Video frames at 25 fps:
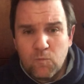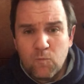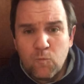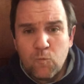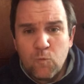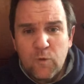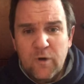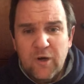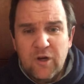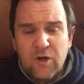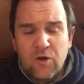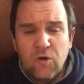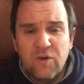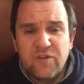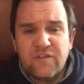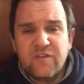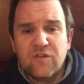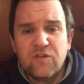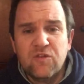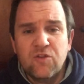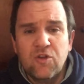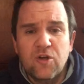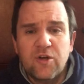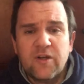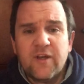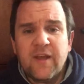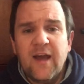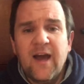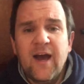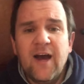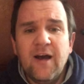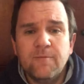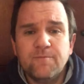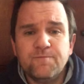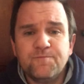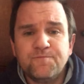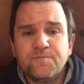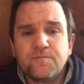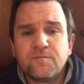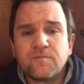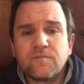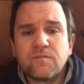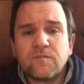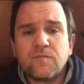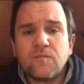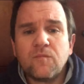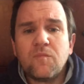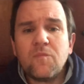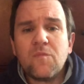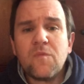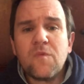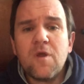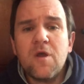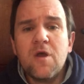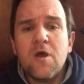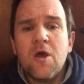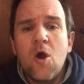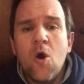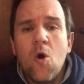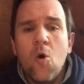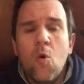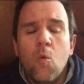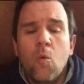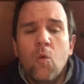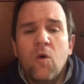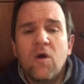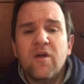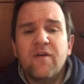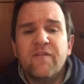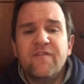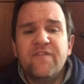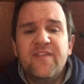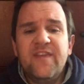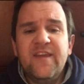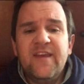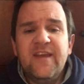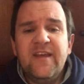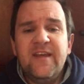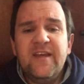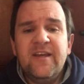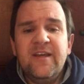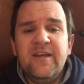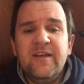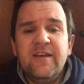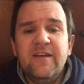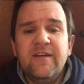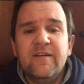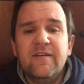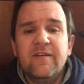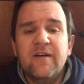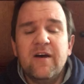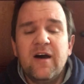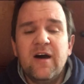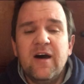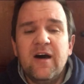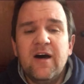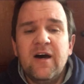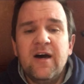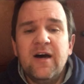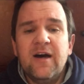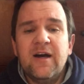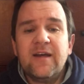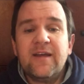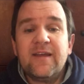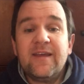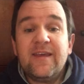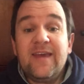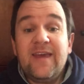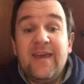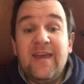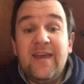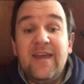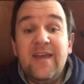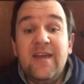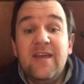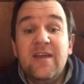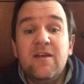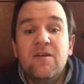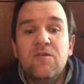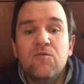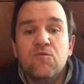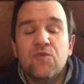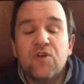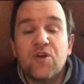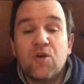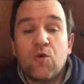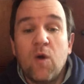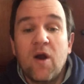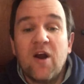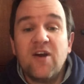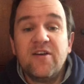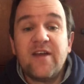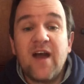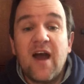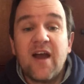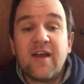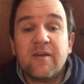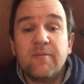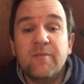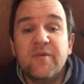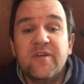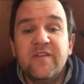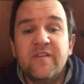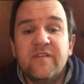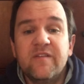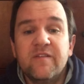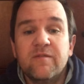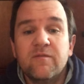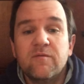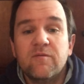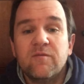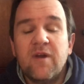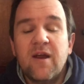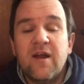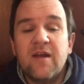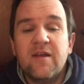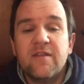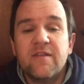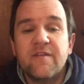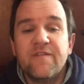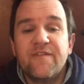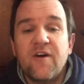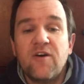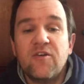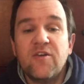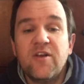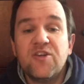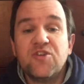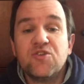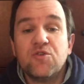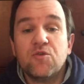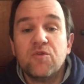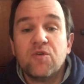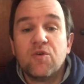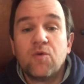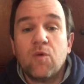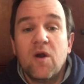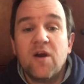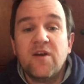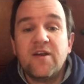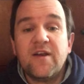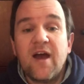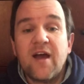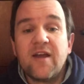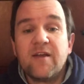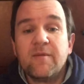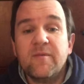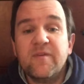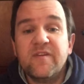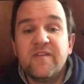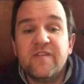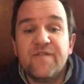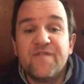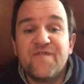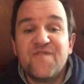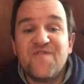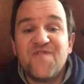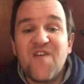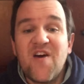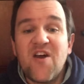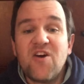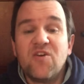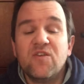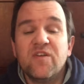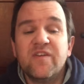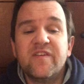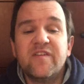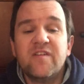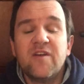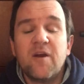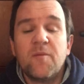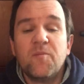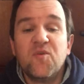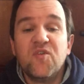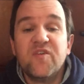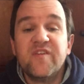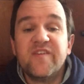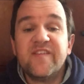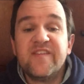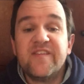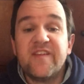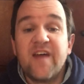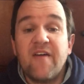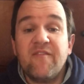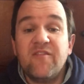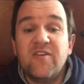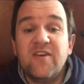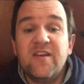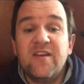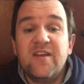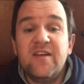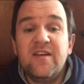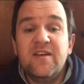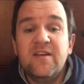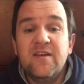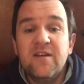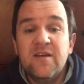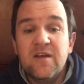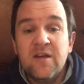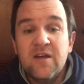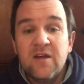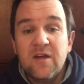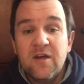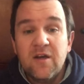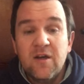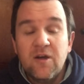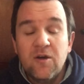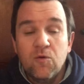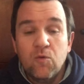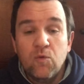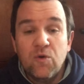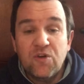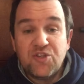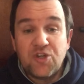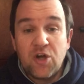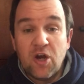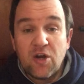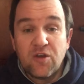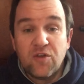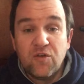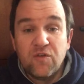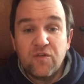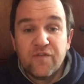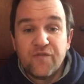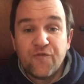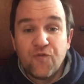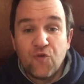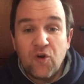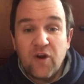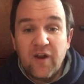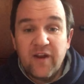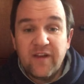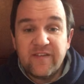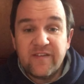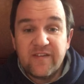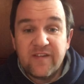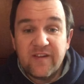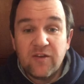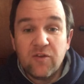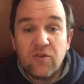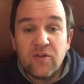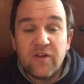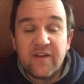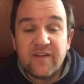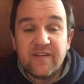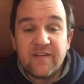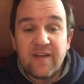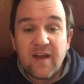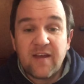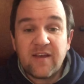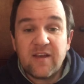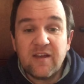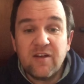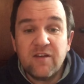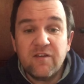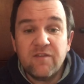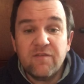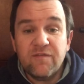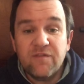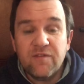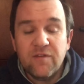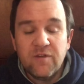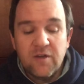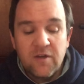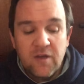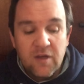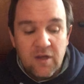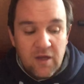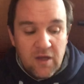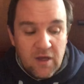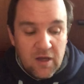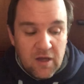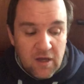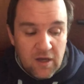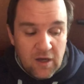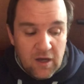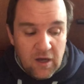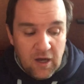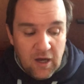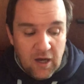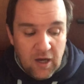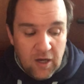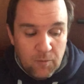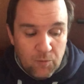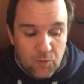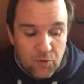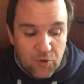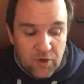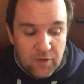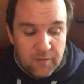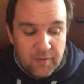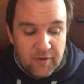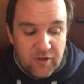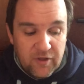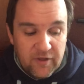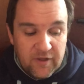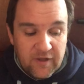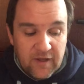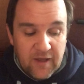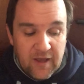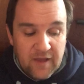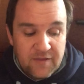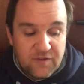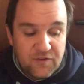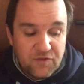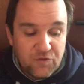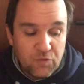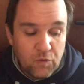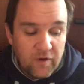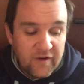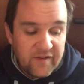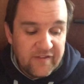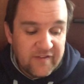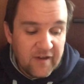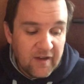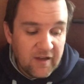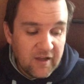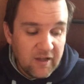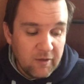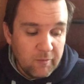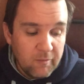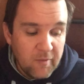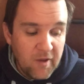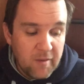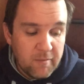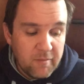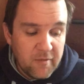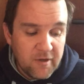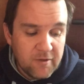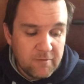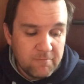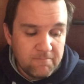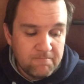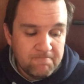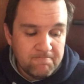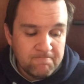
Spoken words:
We're going to look at one of the key required documents, right? The foundational required documents, Federalist Number 70, which argues for a single executive. We're going to be looking at the 22nd Amendment